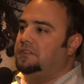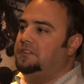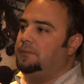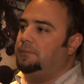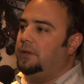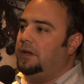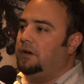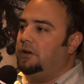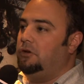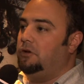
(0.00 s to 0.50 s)

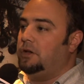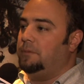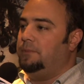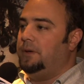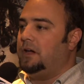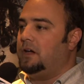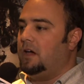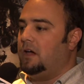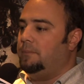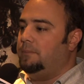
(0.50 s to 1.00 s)
multiplayer, you can
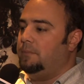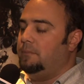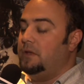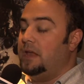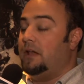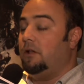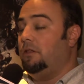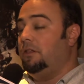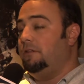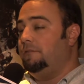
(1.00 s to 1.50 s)
pick up
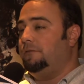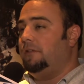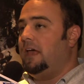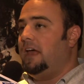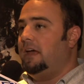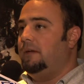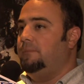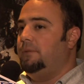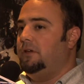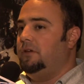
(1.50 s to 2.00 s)
not only the
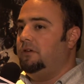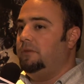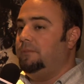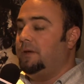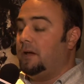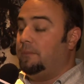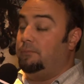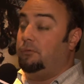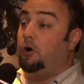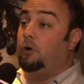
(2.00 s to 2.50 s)
flag, but you can
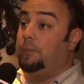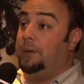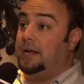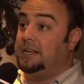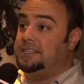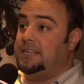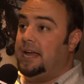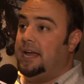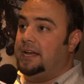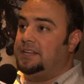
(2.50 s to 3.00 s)
pick up
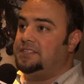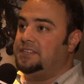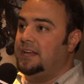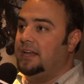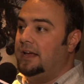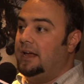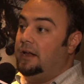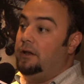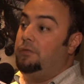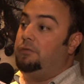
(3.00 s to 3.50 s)
propane tanks
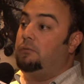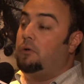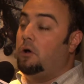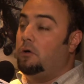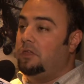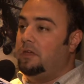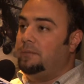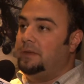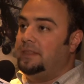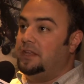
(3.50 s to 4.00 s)
and
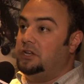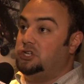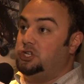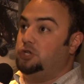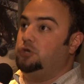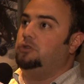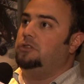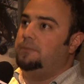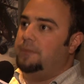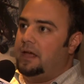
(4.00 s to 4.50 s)
throw them and then
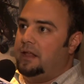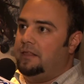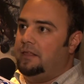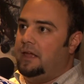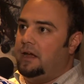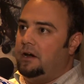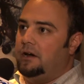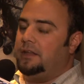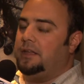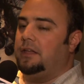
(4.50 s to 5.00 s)
shoot them out of
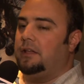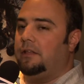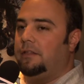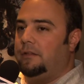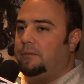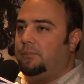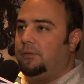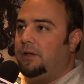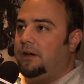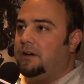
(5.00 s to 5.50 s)
the air to kill
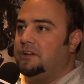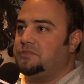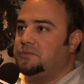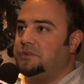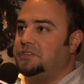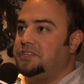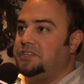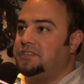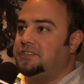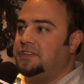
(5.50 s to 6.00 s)
other players,
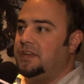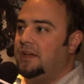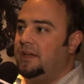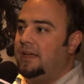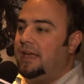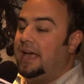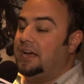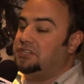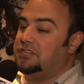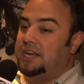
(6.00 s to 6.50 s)
which
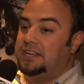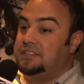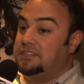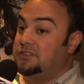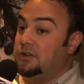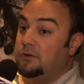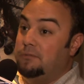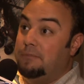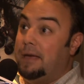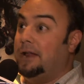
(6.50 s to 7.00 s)
actually has
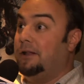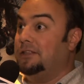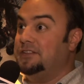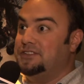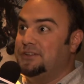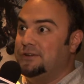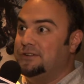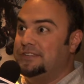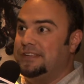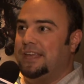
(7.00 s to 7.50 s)
its own medal
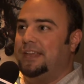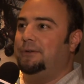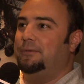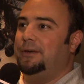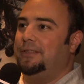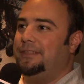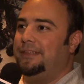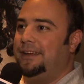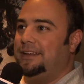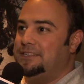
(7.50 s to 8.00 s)
associated
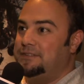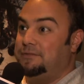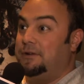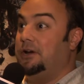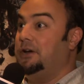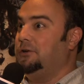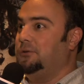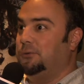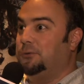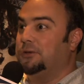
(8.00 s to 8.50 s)
with it. It's a
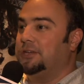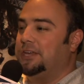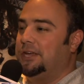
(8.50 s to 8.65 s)
very cool